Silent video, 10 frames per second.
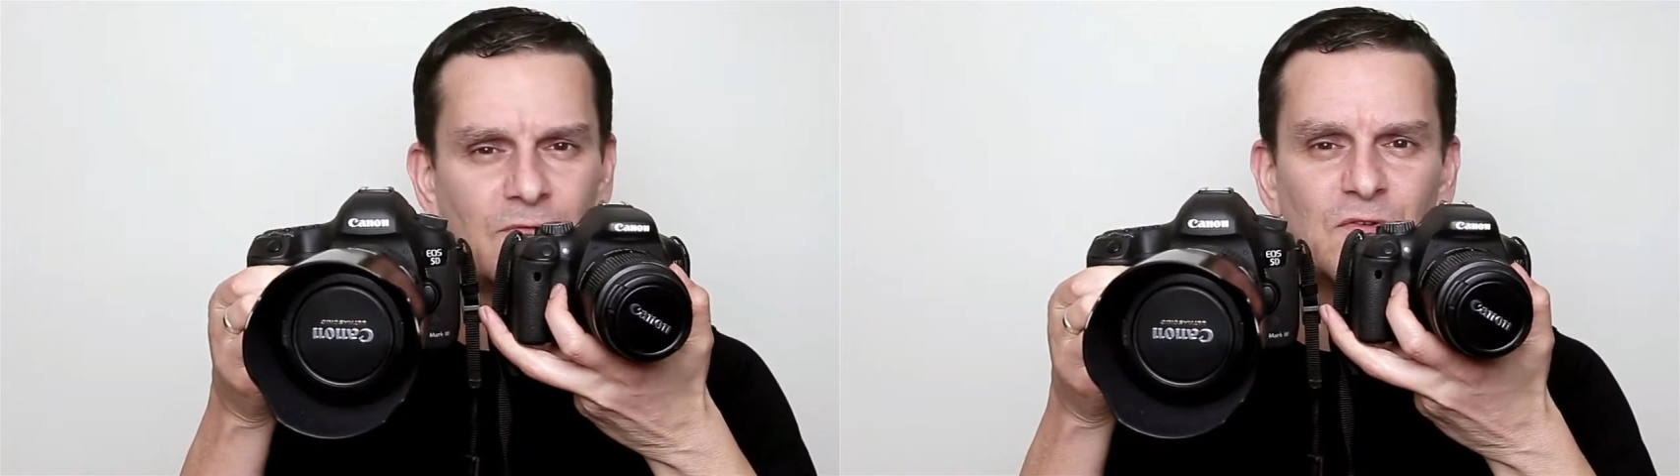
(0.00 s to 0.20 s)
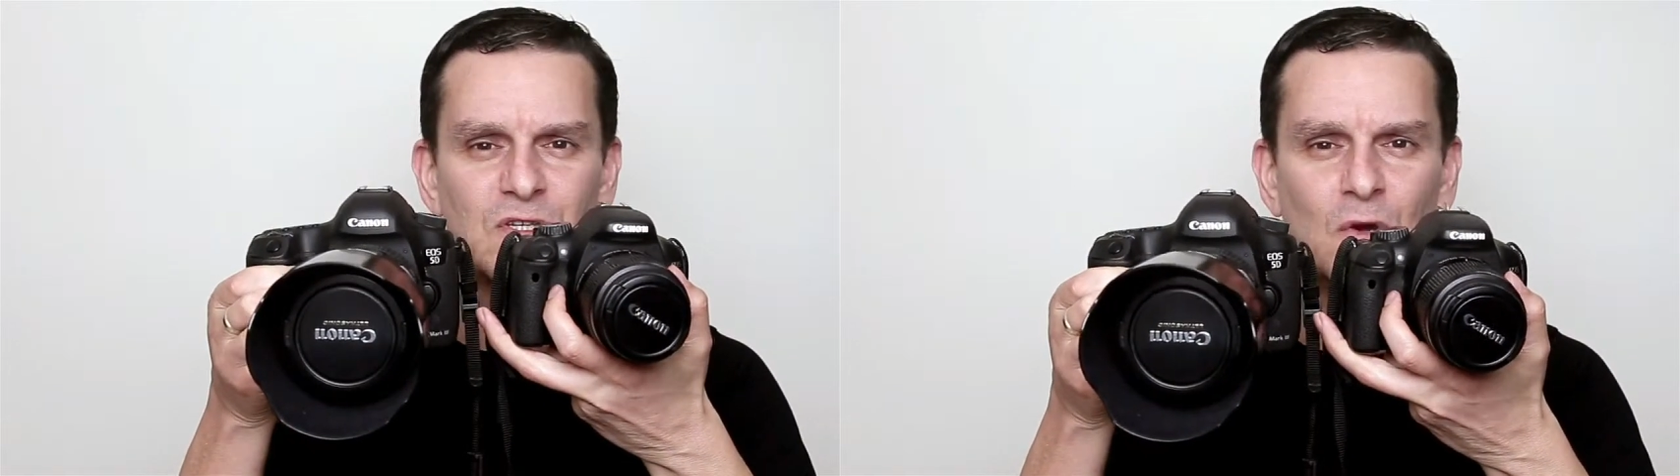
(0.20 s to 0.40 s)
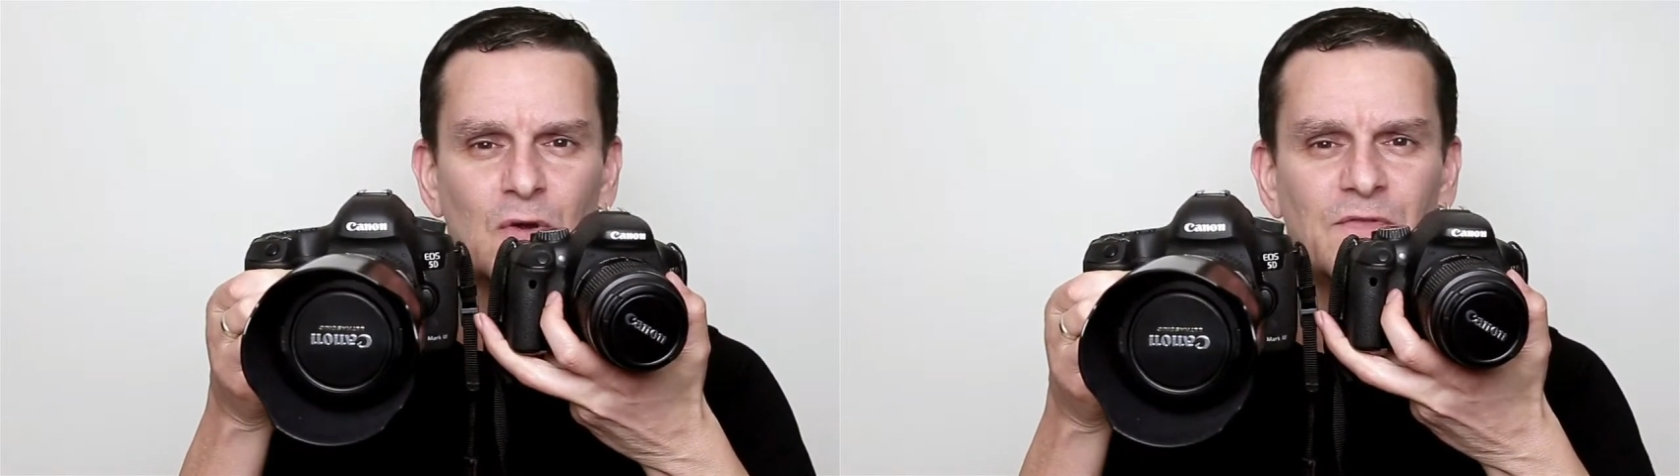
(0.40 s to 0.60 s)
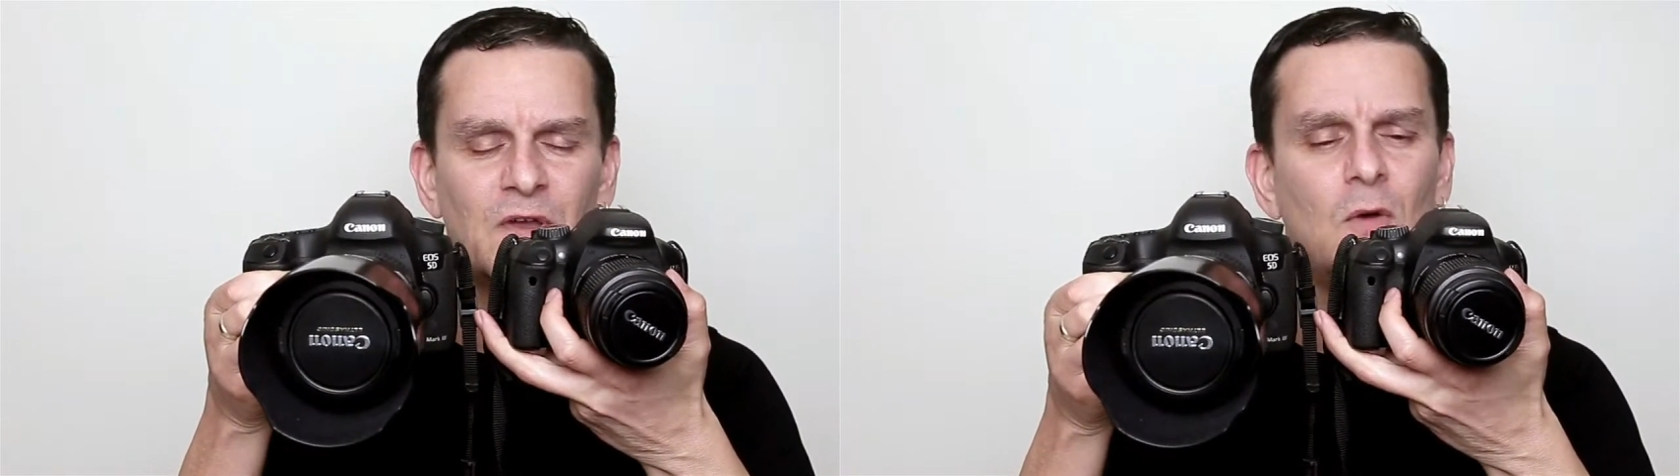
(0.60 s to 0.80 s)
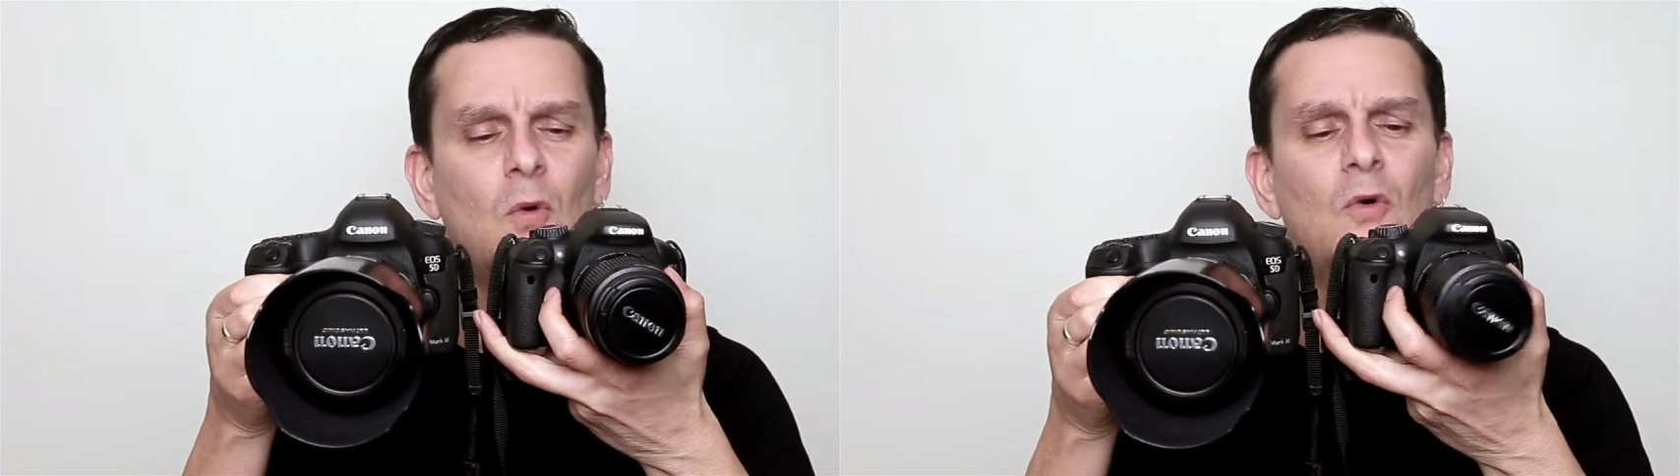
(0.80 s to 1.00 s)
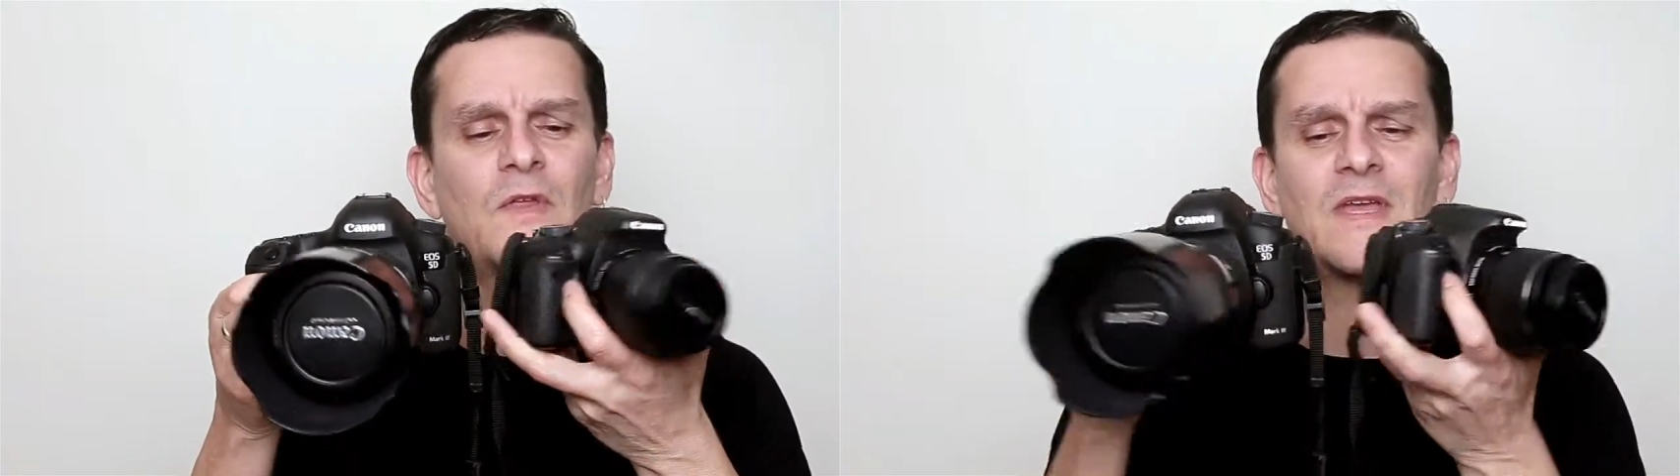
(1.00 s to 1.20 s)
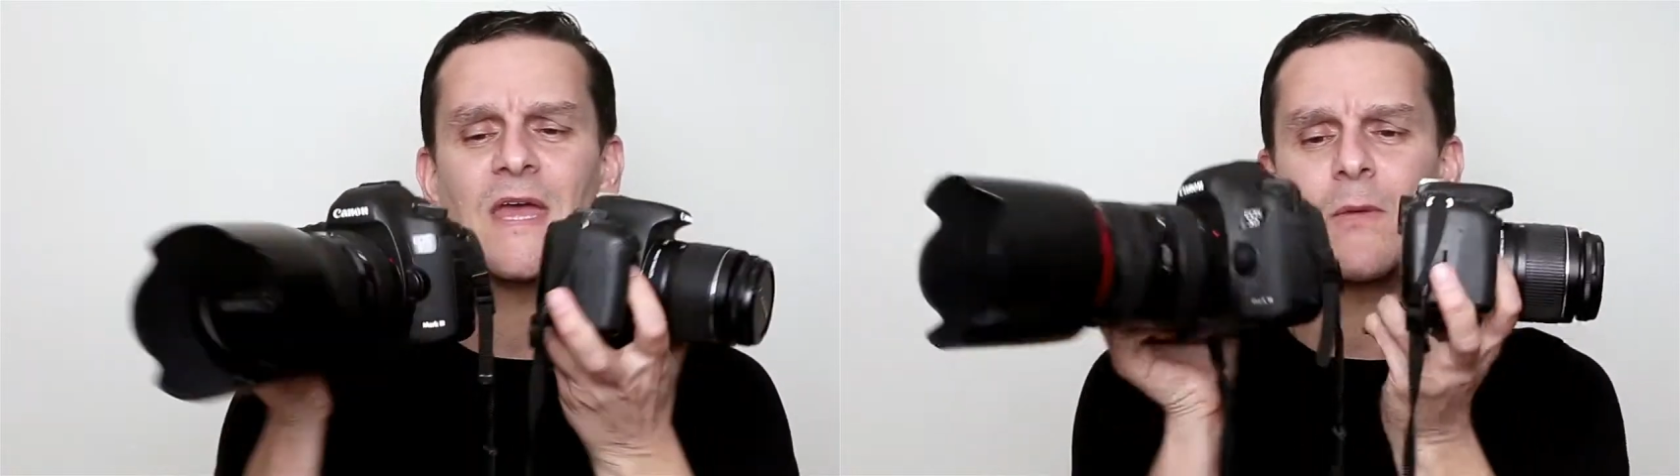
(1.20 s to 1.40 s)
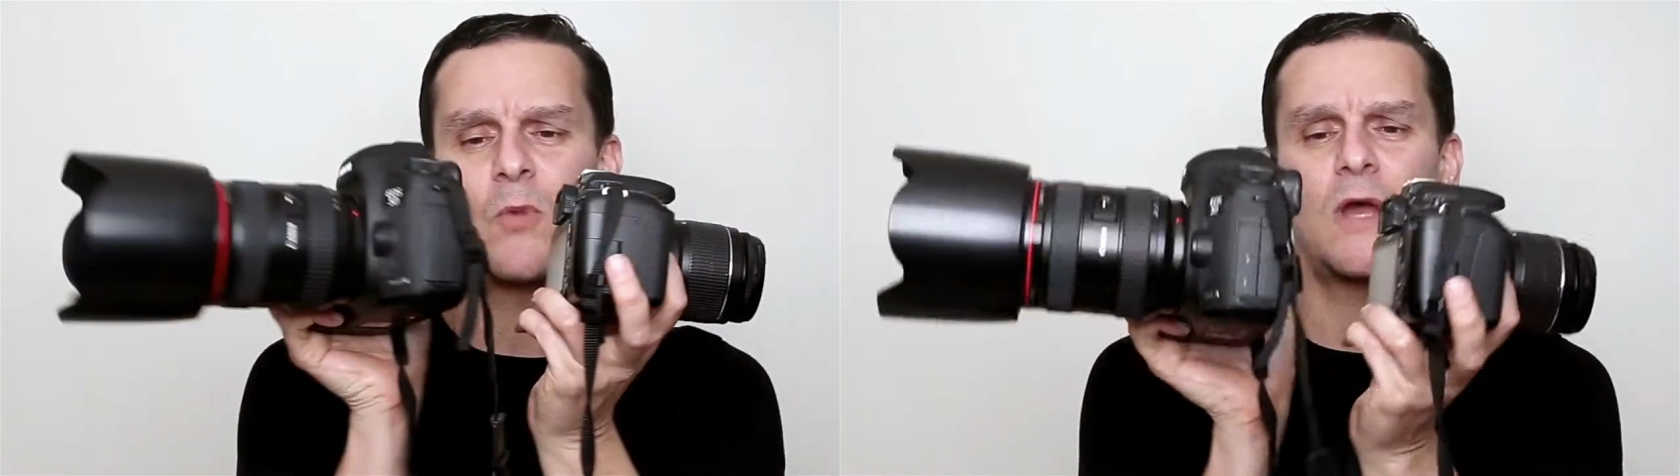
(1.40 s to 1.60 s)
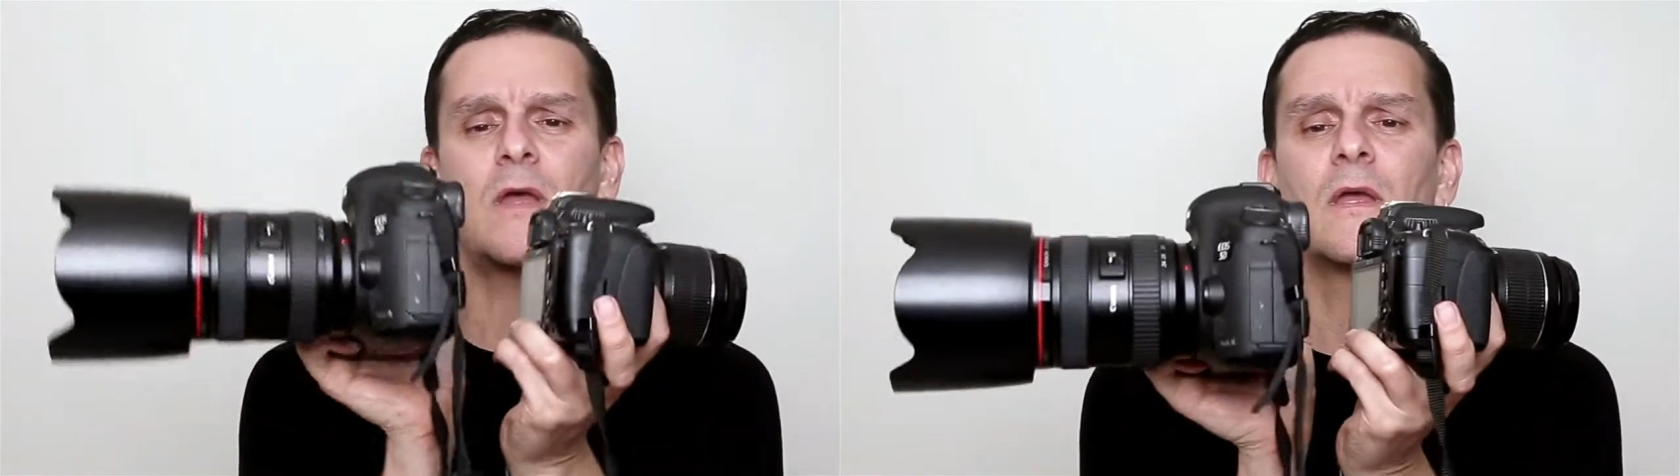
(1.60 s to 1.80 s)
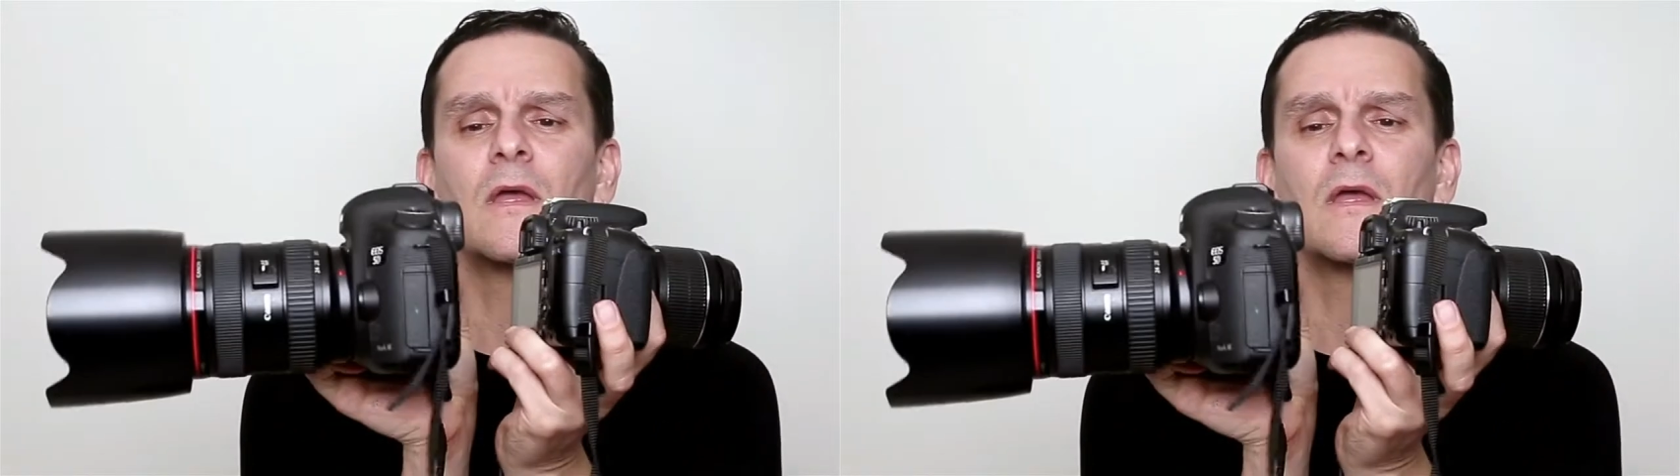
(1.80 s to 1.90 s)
photographer or the camera